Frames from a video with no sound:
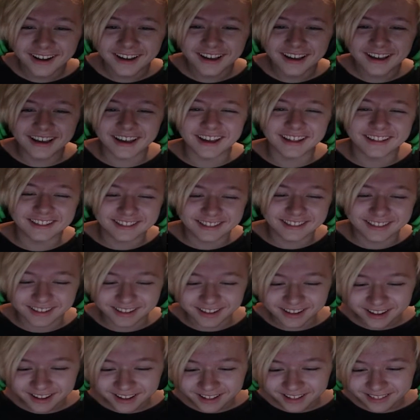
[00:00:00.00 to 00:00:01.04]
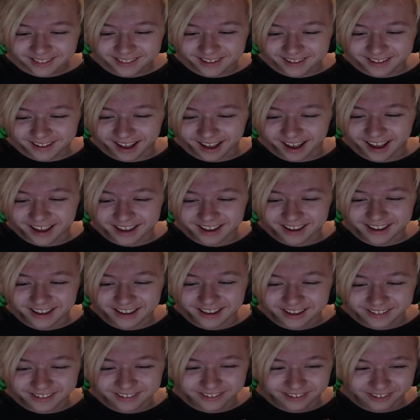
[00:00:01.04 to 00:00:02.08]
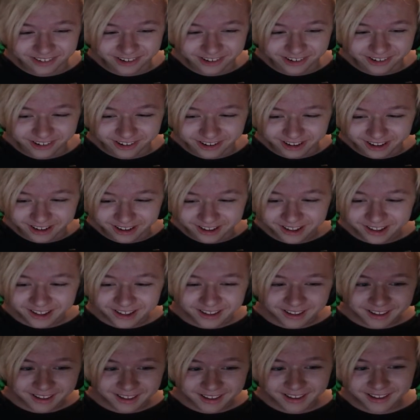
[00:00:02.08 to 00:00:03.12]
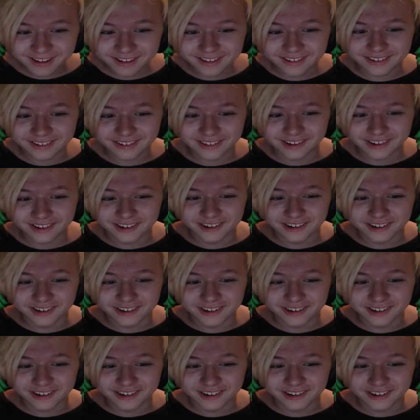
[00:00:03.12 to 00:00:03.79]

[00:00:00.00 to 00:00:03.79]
the, the guy, he's literally, he's literally